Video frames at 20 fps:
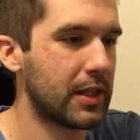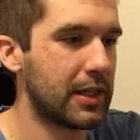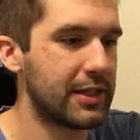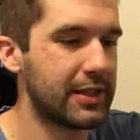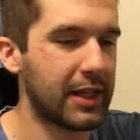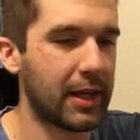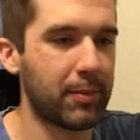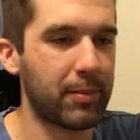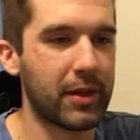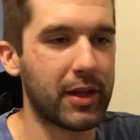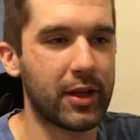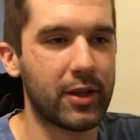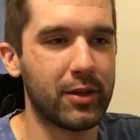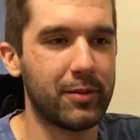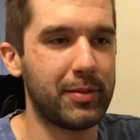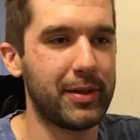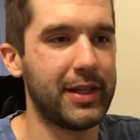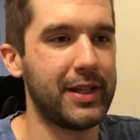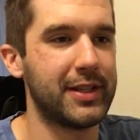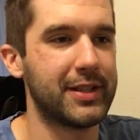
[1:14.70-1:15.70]
Same thing
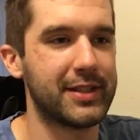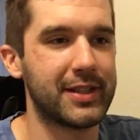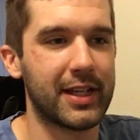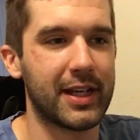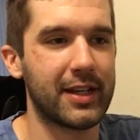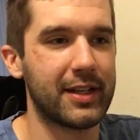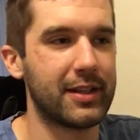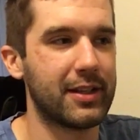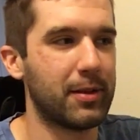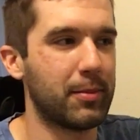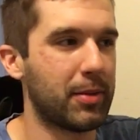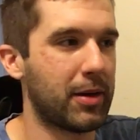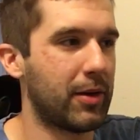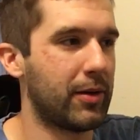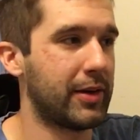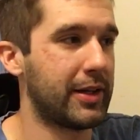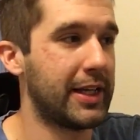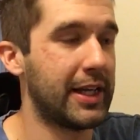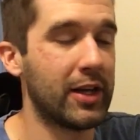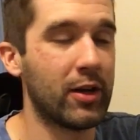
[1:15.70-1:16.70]
could be said
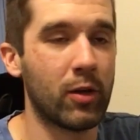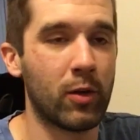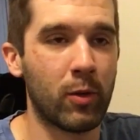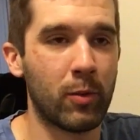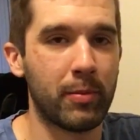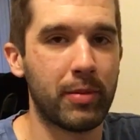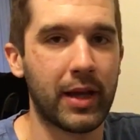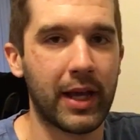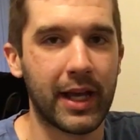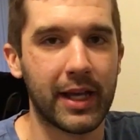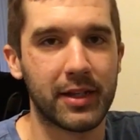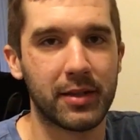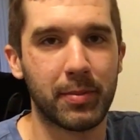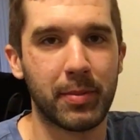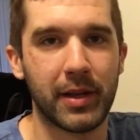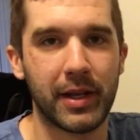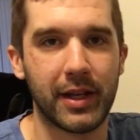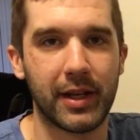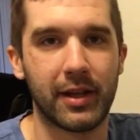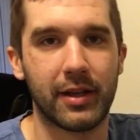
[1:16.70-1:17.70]
about a get home bag,
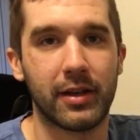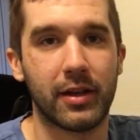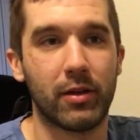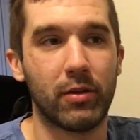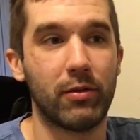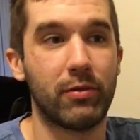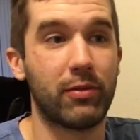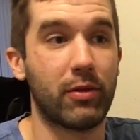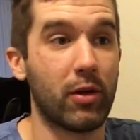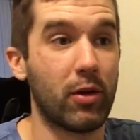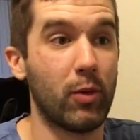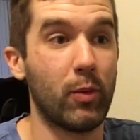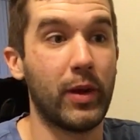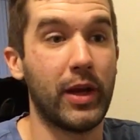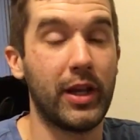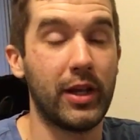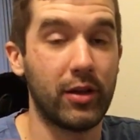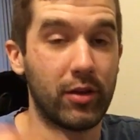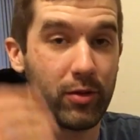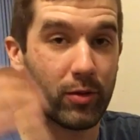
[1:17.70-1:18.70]
depending on how far
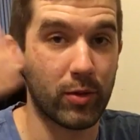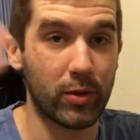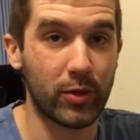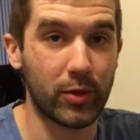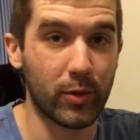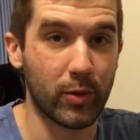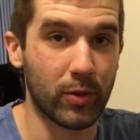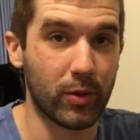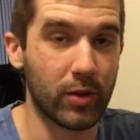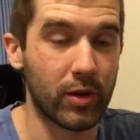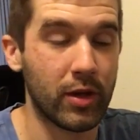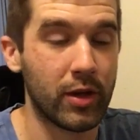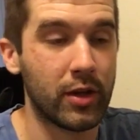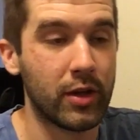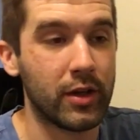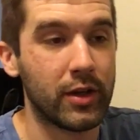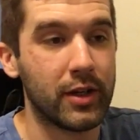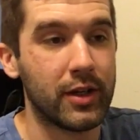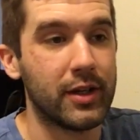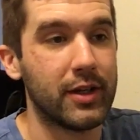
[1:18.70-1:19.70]
away your
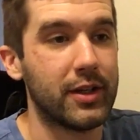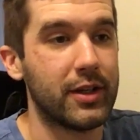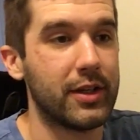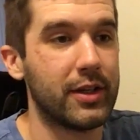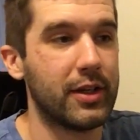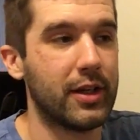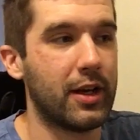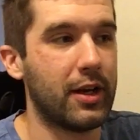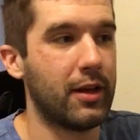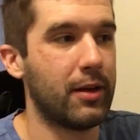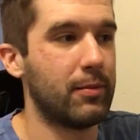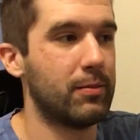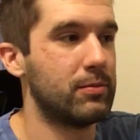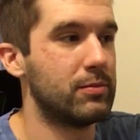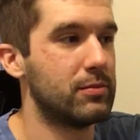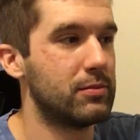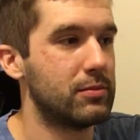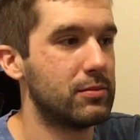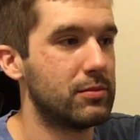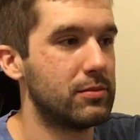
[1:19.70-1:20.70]

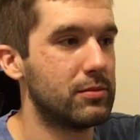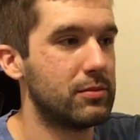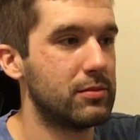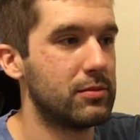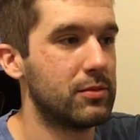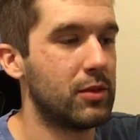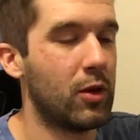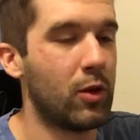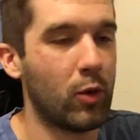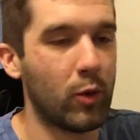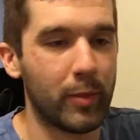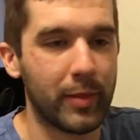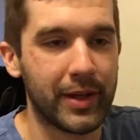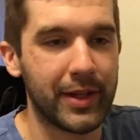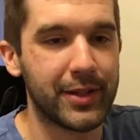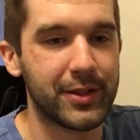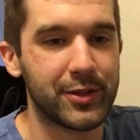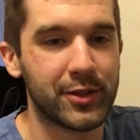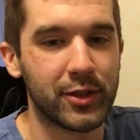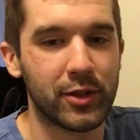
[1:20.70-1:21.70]
home
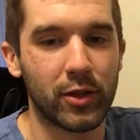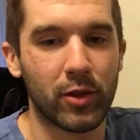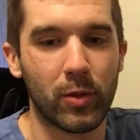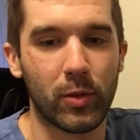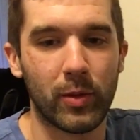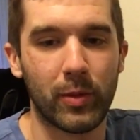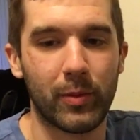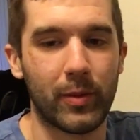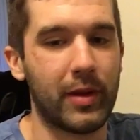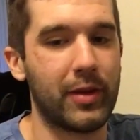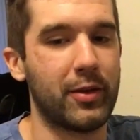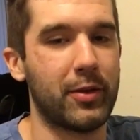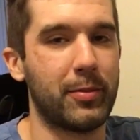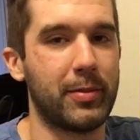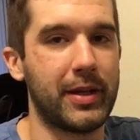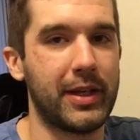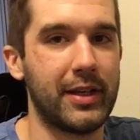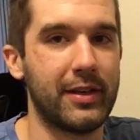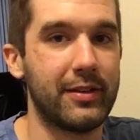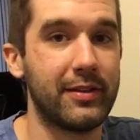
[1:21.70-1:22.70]
is. You know, whether
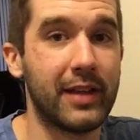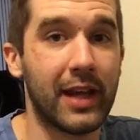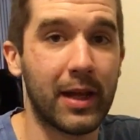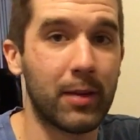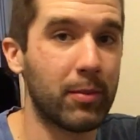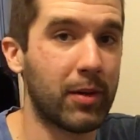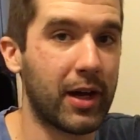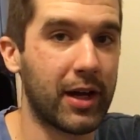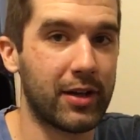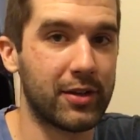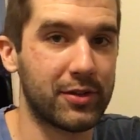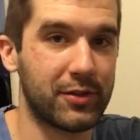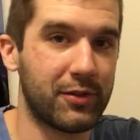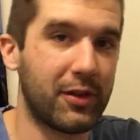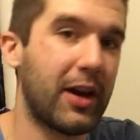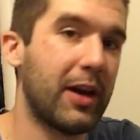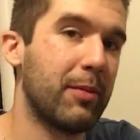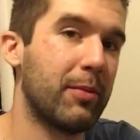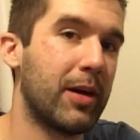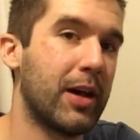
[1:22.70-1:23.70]
it be 10 miles,
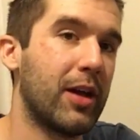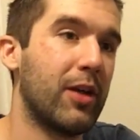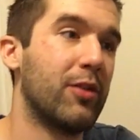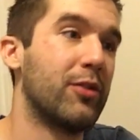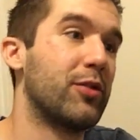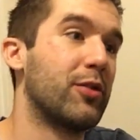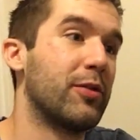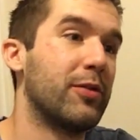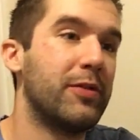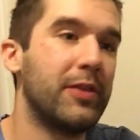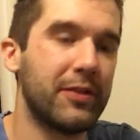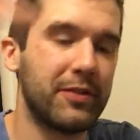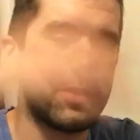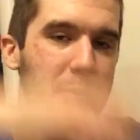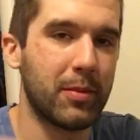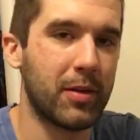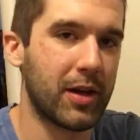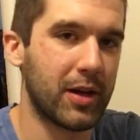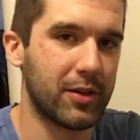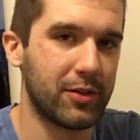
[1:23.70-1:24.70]
5 miles, or
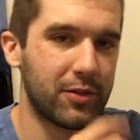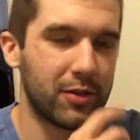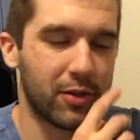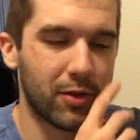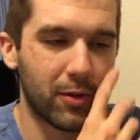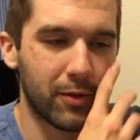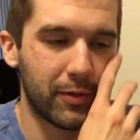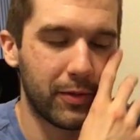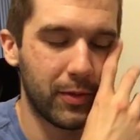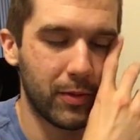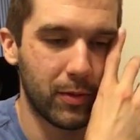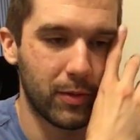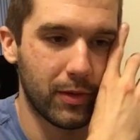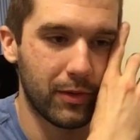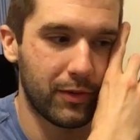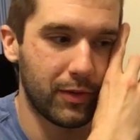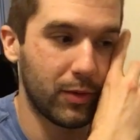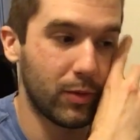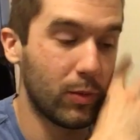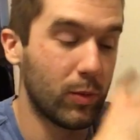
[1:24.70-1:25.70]
50 miles. You know, if
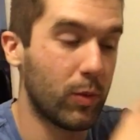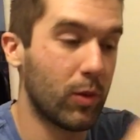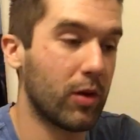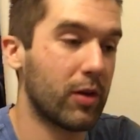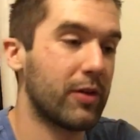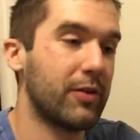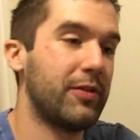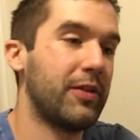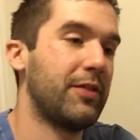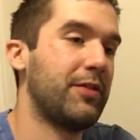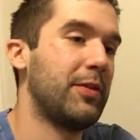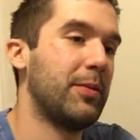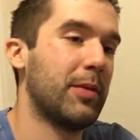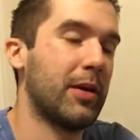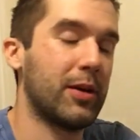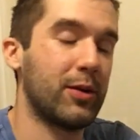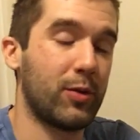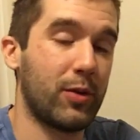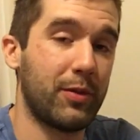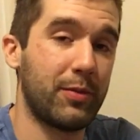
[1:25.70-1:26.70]
you work 50
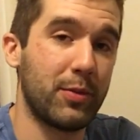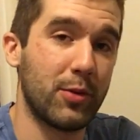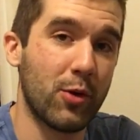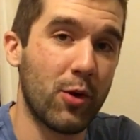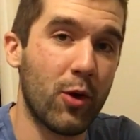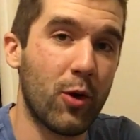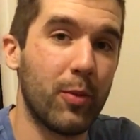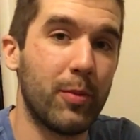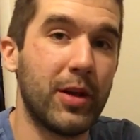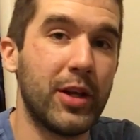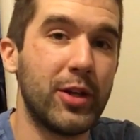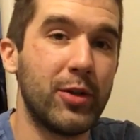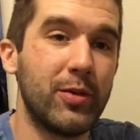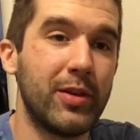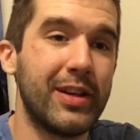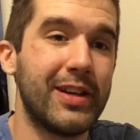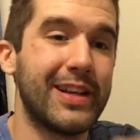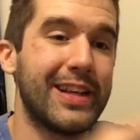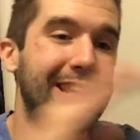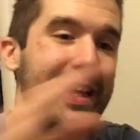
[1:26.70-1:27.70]
miles away from your home and you
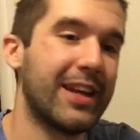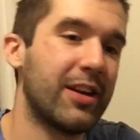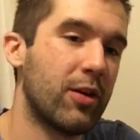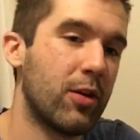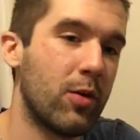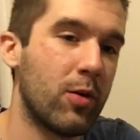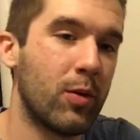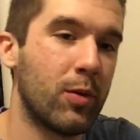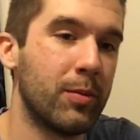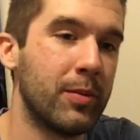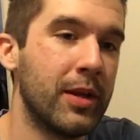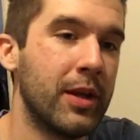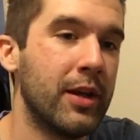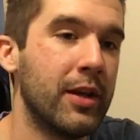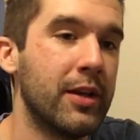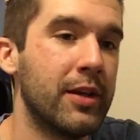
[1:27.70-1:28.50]
need to get home,